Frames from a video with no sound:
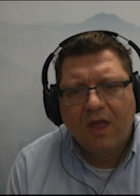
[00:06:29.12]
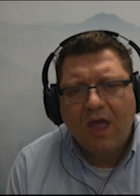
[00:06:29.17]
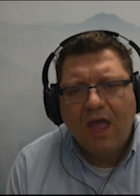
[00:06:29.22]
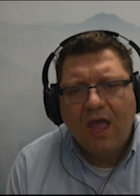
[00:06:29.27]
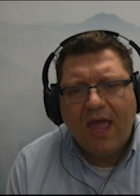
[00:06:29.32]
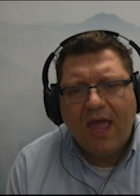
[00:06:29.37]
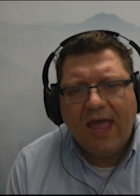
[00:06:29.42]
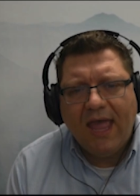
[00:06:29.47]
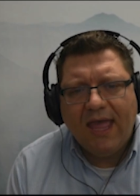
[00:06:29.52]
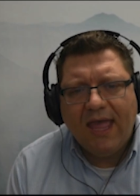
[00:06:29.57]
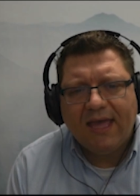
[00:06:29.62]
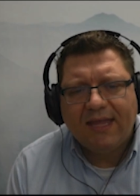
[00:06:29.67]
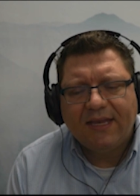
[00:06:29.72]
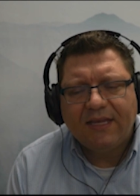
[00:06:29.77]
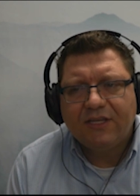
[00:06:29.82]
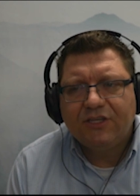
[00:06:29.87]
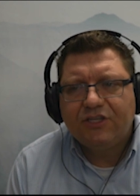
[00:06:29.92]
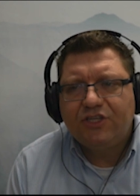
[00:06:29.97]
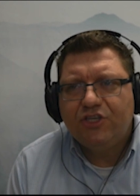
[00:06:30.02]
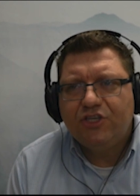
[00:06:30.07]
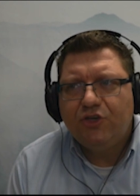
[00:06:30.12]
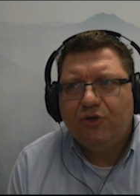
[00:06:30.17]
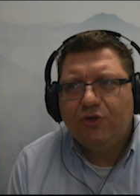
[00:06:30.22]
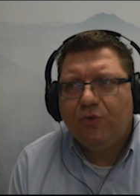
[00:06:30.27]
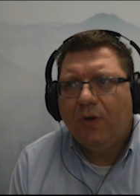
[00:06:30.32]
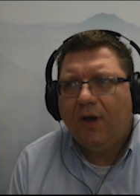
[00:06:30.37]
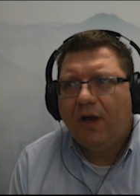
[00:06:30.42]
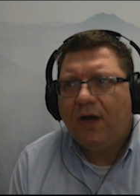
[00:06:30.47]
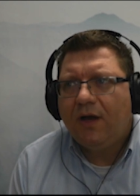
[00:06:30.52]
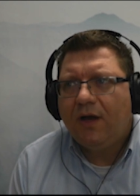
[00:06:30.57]
And do you,
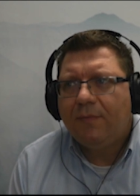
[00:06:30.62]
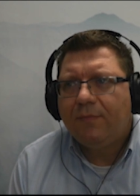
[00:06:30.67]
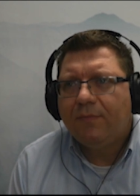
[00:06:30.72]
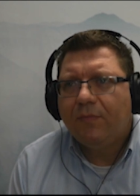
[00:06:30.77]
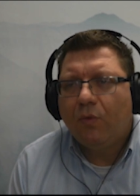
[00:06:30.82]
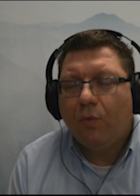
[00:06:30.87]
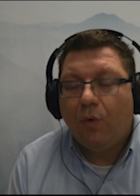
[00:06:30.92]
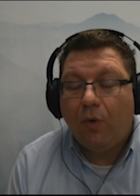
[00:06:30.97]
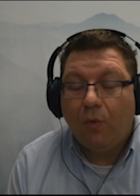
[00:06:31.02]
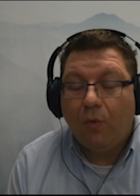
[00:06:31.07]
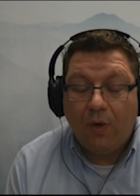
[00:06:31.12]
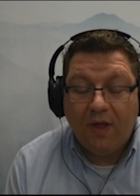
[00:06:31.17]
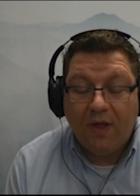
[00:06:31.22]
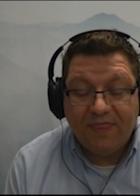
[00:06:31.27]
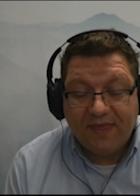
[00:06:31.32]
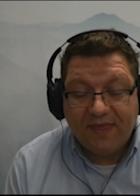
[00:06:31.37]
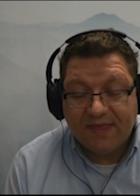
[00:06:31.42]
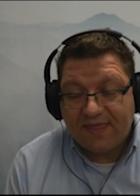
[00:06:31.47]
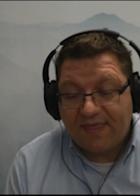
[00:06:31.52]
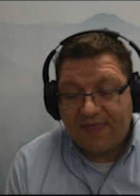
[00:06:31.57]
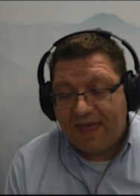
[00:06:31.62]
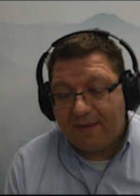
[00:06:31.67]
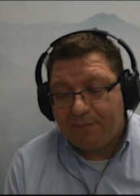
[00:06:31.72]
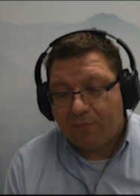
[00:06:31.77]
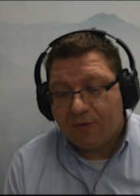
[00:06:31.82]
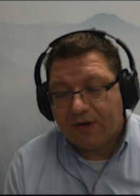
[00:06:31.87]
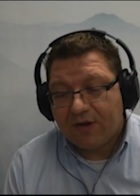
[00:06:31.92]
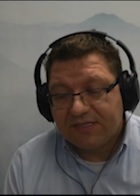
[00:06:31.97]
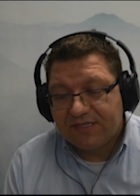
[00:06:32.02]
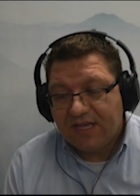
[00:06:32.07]
one thing that
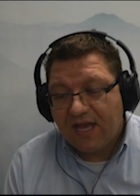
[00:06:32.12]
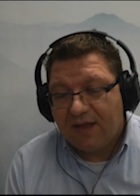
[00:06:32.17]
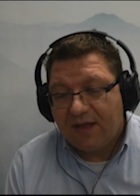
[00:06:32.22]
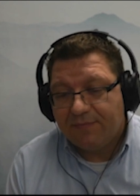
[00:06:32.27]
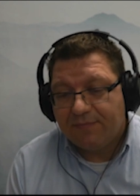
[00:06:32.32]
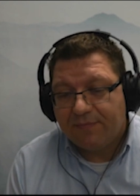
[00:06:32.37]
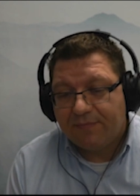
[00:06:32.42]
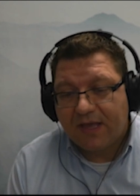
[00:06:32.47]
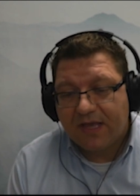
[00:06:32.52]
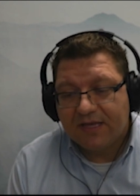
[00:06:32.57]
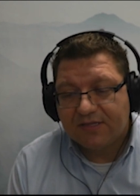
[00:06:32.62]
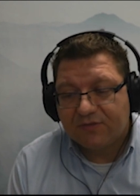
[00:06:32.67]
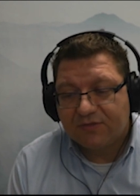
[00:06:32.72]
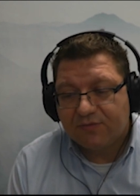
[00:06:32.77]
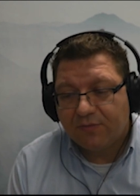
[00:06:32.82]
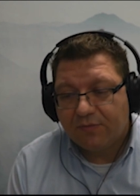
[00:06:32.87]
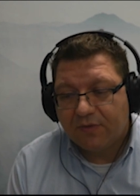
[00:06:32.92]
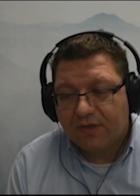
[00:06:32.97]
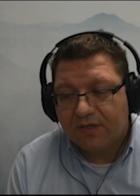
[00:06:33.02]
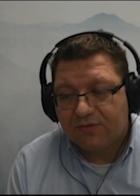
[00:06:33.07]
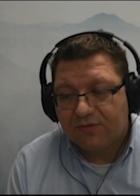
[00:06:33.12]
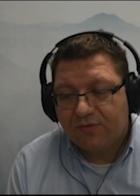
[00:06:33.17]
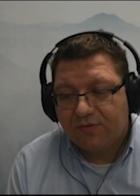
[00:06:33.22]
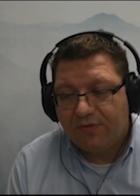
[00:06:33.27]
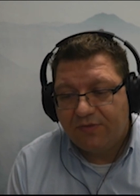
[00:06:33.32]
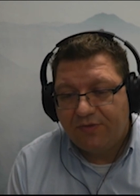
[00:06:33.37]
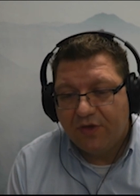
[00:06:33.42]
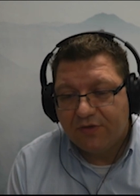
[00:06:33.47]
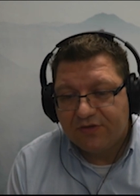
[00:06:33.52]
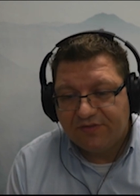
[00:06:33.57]
brings up, because
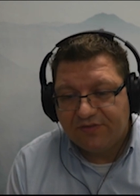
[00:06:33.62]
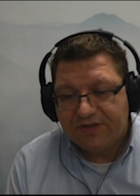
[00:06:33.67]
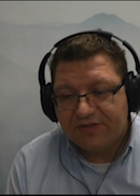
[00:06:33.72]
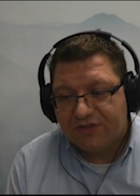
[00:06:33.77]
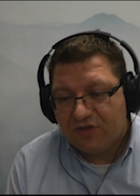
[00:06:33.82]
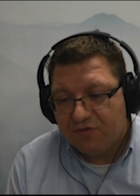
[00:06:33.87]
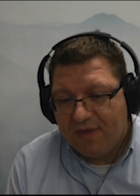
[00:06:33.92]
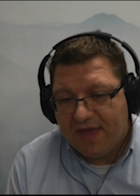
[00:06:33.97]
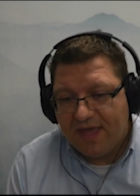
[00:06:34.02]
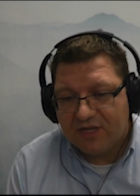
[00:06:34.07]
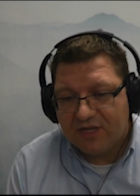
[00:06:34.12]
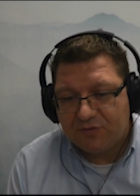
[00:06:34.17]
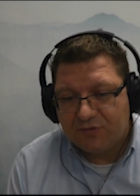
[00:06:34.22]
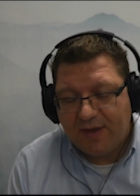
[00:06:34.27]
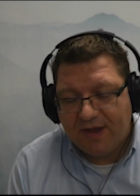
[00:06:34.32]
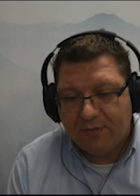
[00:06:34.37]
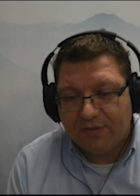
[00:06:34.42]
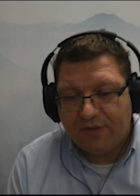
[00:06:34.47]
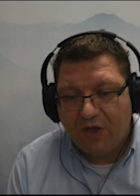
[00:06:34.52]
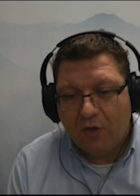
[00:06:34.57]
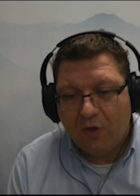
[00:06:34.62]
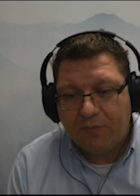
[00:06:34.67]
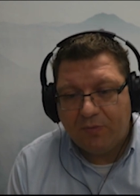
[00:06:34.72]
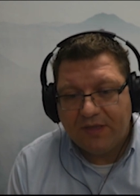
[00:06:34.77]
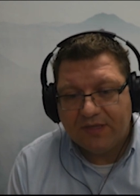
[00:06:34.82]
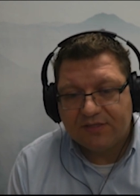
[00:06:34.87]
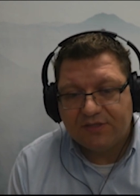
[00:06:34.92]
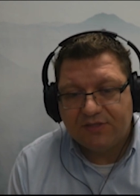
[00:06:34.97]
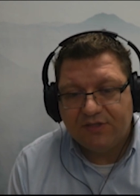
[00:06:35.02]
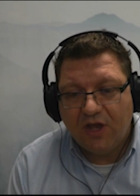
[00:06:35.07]
those of us who manage pain with
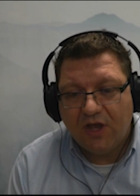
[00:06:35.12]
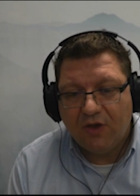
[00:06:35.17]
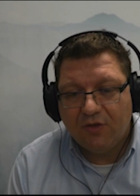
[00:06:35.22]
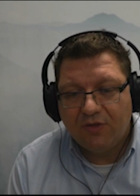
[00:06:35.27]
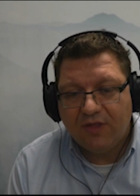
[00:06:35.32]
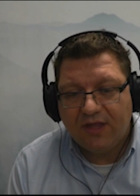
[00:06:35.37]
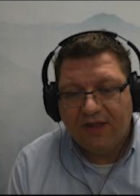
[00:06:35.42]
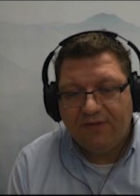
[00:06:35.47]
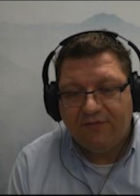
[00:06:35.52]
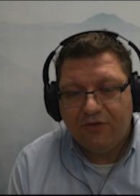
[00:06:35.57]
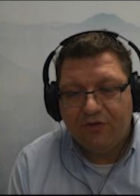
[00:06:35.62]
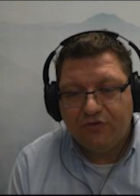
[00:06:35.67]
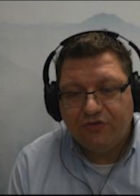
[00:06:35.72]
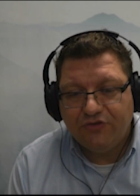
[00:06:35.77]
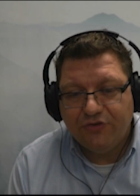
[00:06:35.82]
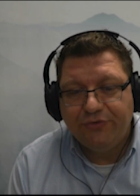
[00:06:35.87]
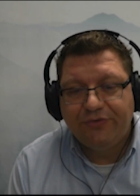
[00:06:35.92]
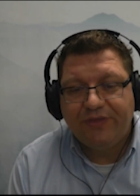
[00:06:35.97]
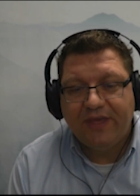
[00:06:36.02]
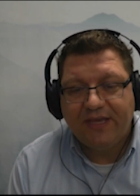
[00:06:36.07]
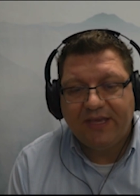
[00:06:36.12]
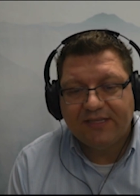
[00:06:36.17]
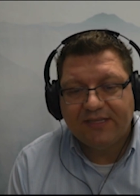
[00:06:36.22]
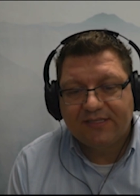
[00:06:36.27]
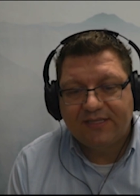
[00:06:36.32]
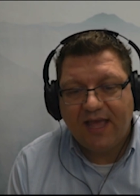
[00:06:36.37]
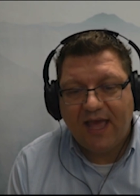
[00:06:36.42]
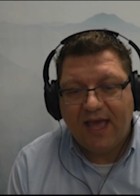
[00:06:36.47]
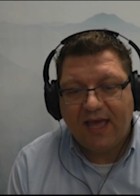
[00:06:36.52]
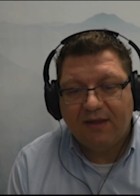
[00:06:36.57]
opiates know that if you do things
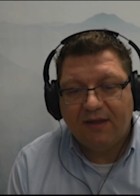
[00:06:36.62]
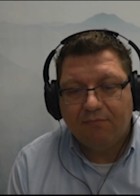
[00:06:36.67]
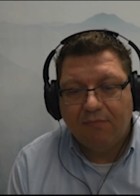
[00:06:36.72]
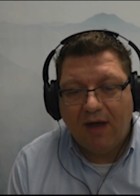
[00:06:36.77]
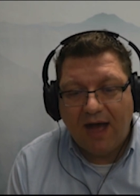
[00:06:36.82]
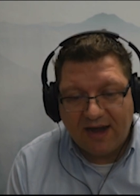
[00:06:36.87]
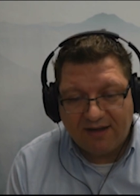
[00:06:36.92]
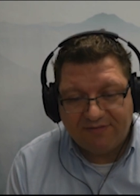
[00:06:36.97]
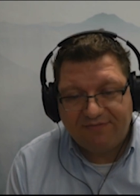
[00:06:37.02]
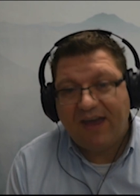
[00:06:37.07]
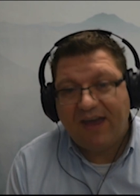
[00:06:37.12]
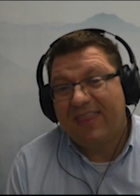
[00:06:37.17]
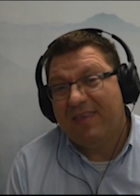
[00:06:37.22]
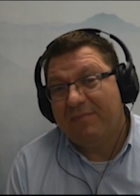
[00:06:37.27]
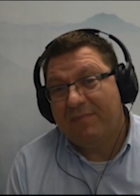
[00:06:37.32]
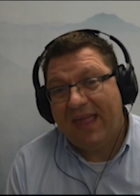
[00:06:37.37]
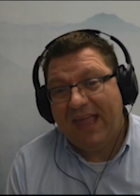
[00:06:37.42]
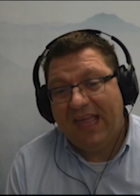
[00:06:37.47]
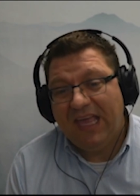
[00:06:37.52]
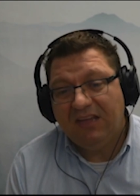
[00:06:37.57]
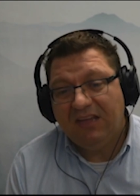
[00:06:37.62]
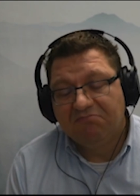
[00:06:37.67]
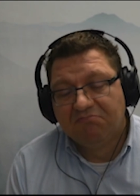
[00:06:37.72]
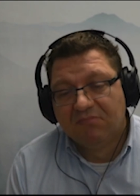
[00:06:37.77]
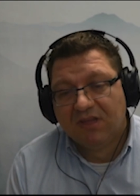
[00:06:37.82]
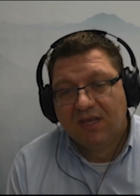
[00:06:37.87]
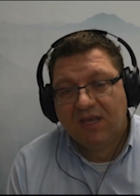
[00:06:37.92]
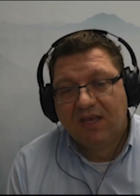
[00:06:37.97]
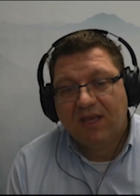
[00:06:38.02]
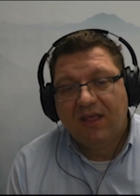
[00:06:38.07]
that modify the pain,
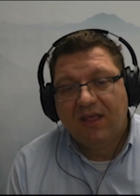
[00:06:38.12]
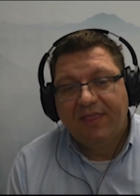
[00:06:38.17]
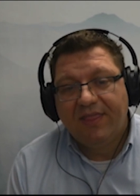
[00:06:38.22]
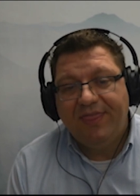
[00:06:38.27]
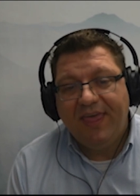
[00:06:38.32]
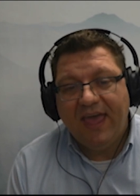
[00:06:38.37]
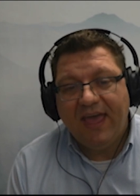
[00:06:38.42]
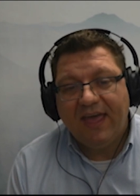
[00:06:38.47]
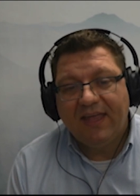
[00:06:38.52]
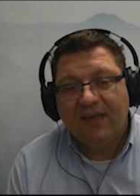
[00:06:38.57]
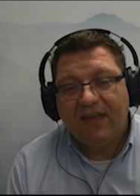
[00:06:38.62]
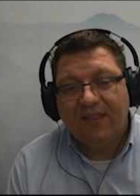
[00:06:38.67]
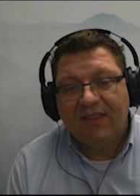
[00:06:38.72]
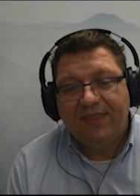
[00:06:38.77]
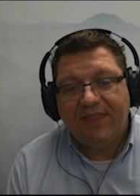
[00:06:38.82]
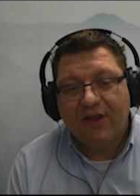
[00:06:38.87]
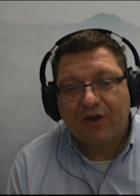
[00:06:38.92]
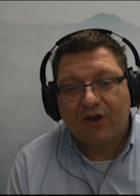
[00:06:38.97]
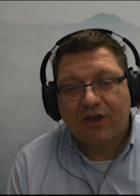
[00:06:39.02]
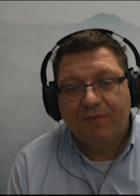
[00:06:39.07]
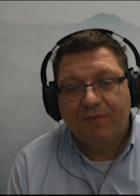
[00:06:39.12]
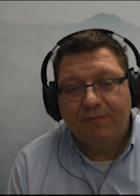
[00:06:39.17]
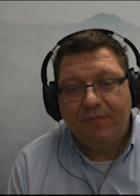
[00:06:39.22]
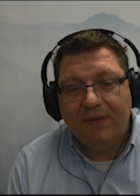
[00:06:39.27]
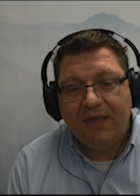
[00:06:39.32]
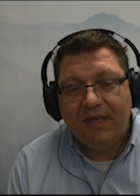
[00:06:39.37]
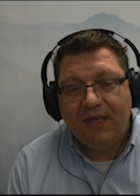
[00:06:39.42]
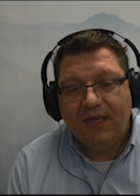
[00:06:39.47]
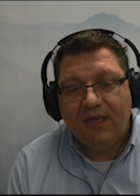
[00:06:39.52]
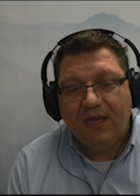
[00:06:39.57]
then there can
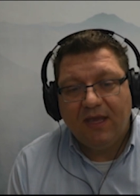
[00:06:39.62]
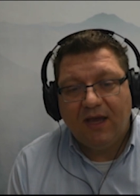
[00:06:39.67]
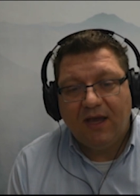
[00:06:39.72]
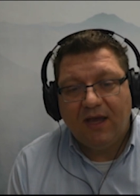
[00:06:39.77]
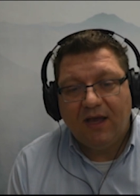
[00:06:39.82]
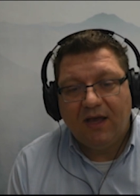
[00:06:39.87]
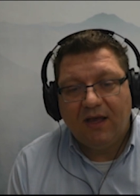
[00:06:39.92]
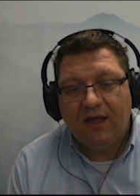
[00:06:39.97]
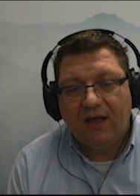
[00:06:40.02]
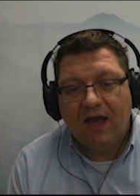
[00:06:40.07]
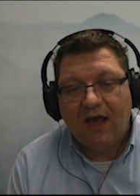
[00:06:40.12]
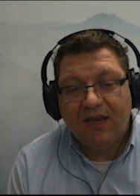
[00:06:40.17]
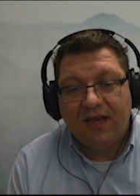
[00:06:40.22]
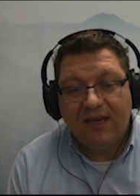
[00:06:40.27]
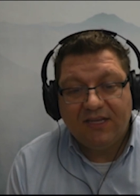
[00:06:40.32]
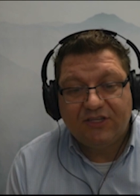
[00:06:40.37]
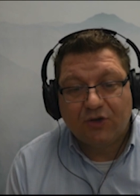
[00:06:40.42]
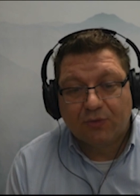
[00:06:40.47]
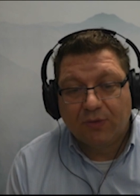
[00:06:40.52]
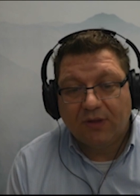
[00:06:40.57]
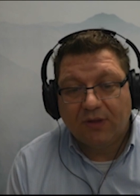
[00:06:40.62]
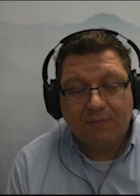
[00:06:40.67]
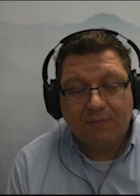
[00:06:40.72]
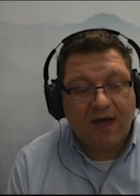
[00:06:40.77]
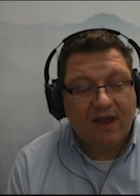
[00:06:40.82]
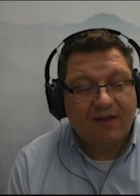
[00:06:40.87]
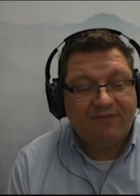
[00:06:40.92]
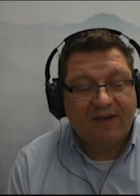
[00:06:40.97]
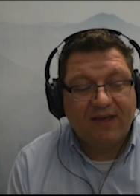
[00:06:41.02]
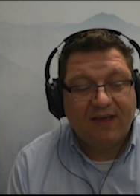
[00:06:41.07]
be a need to really modify the